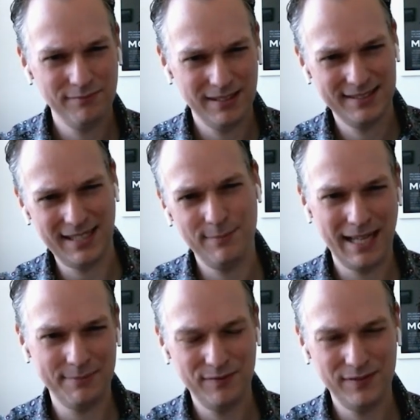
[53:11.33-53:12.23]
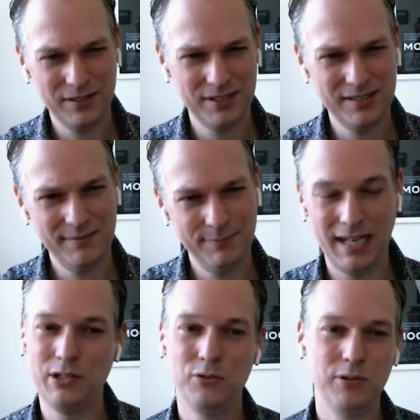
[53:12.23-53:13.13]
Lambda functions, and
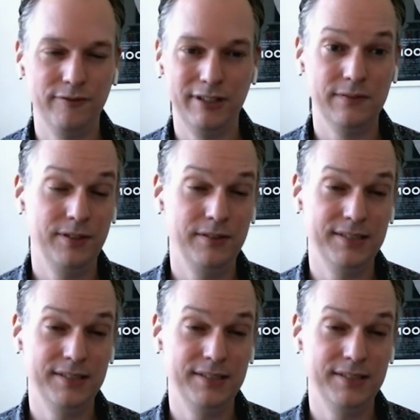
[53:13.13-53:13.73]
it all got very confusing.